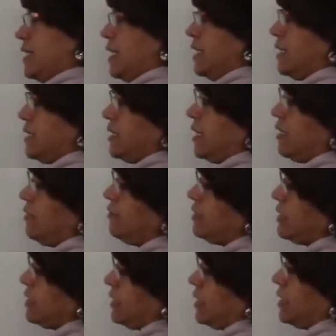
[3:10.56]
take the sign of
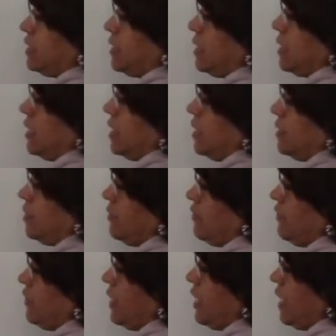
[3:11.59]
10.
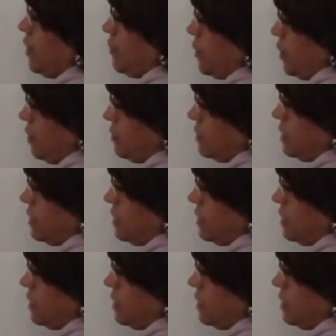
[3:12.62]
Divide both